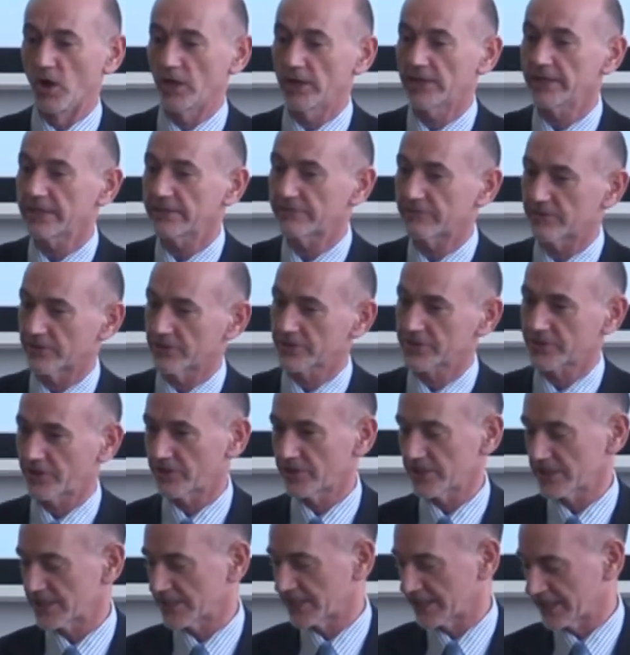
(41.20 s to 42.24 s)
quality for
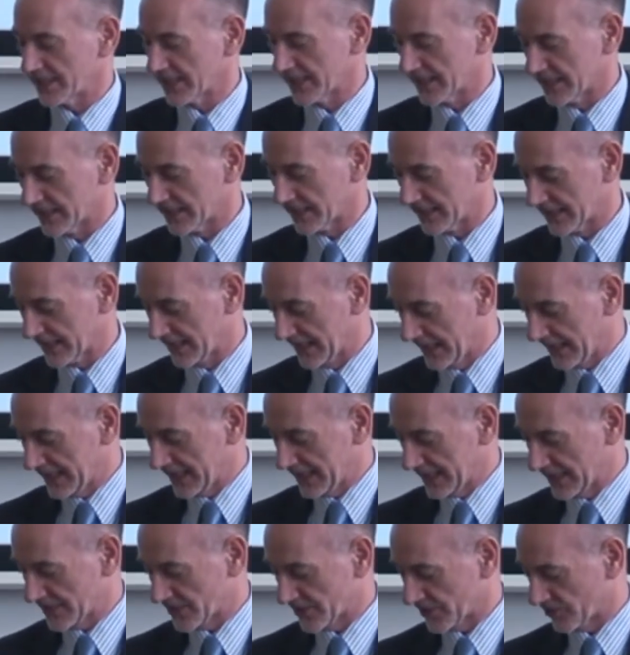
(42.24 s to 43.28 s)
South
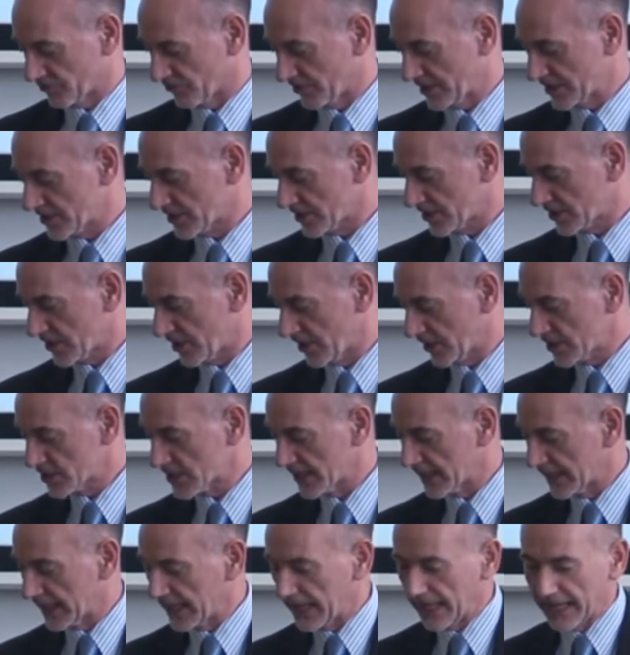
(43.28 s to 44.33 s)
Eastern Regional College.
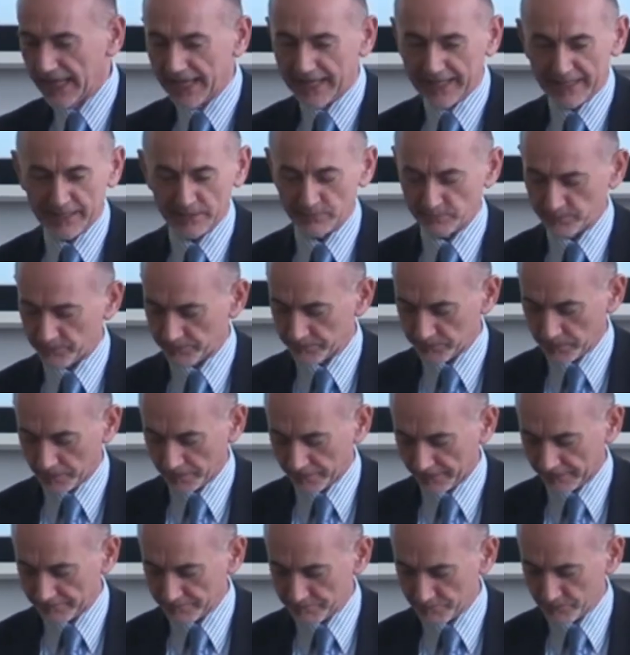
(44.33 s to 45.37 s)
The
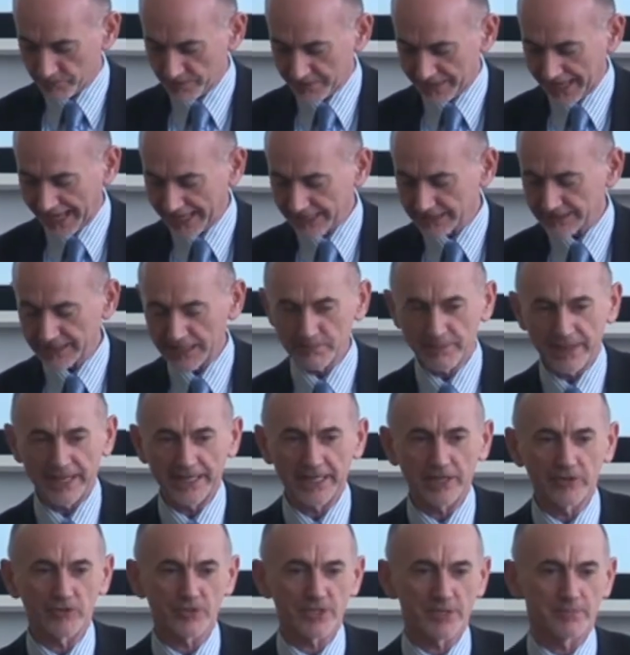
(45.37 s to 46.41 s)
ILT
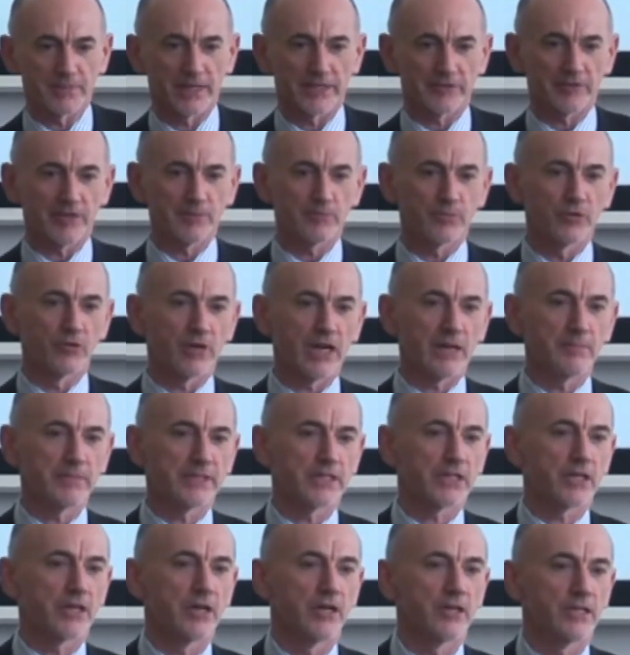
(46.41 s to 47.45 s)
Pedagogy Mentoring Programme
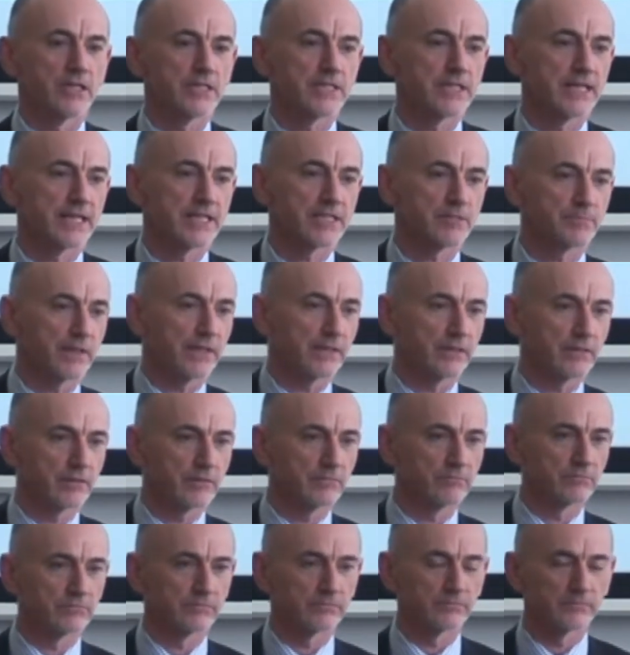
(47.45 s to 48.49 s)
in the college has been
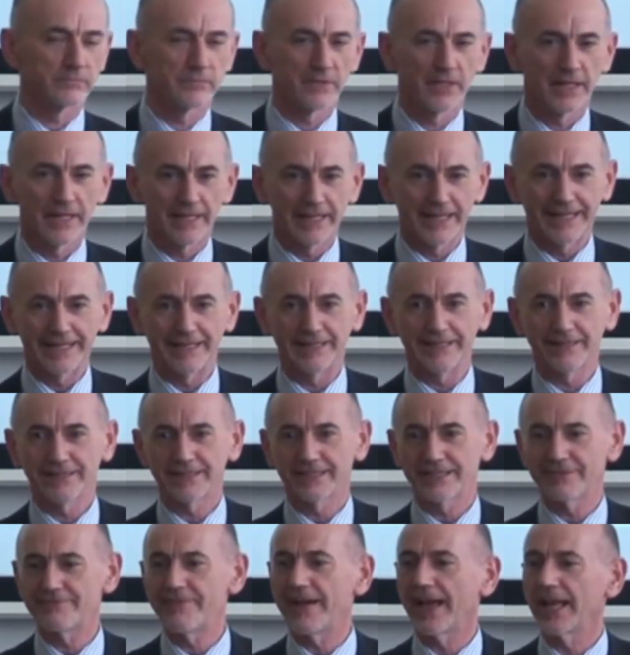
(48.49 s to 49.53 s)

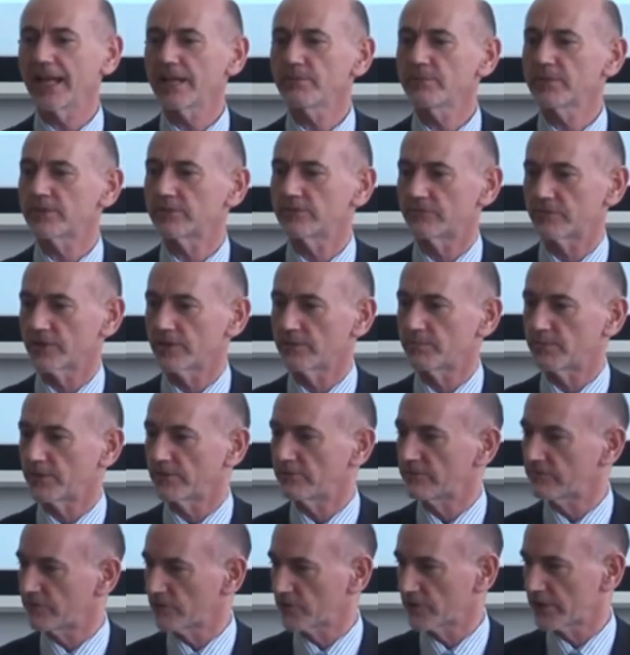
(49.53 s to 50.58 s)
in development for
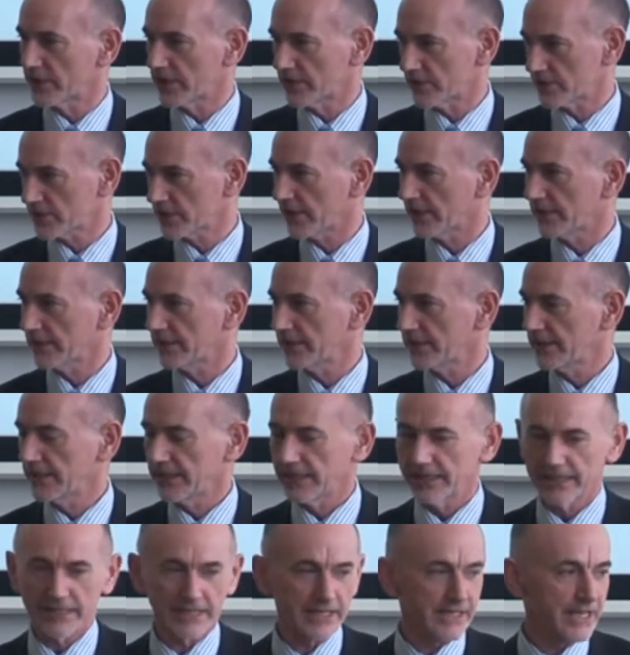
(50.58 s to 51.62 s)
about 4 years now.
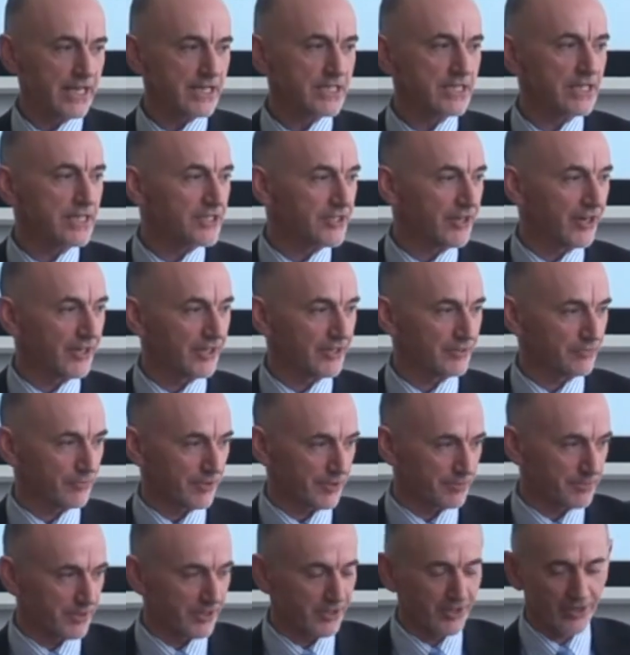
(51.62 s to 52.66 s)
It initially started
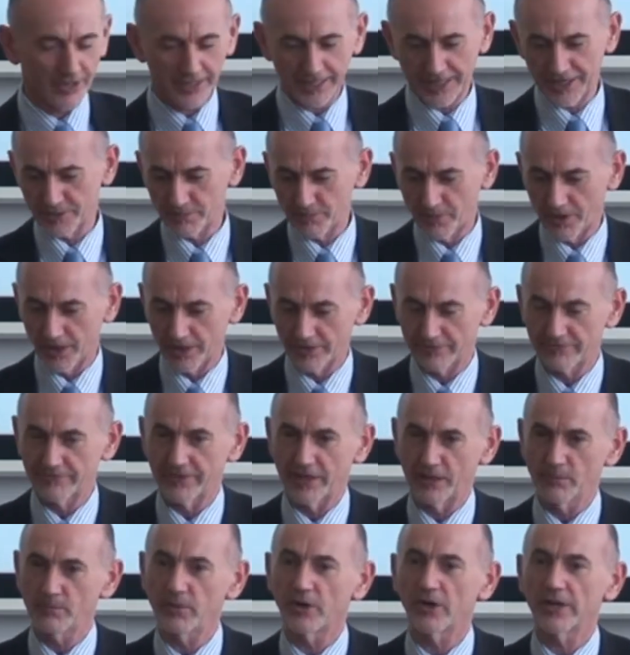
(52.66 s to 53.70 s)
with my colleague here, Paula
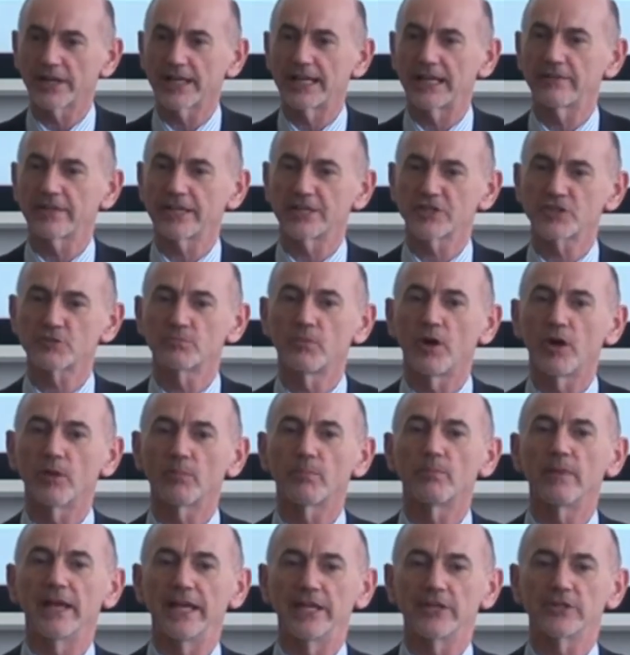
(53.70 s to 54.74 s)
Philpott, having a
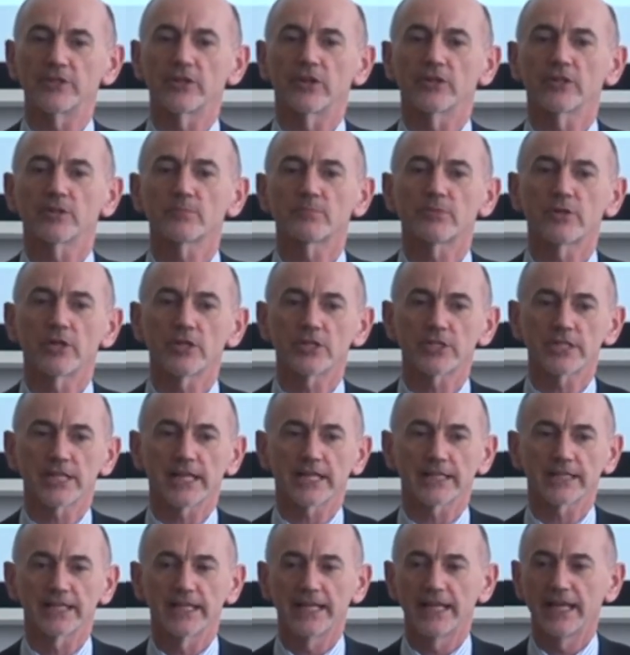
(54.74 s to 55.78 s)
small internal
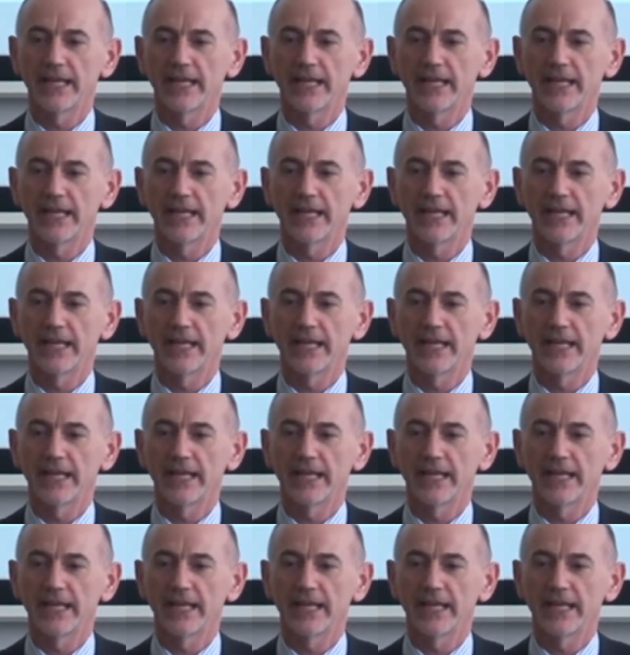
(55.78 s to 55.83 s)
project,